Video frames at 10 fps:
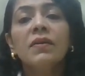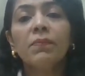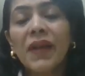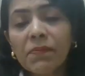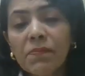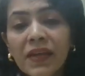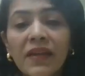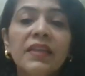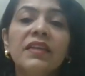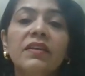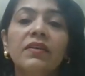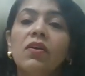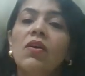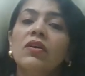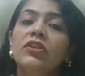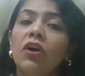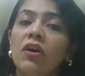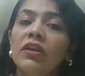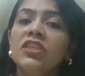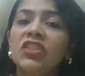primarily on
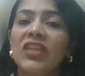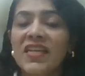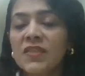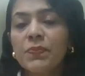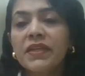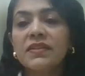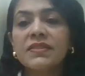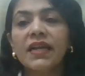knowledge, experience,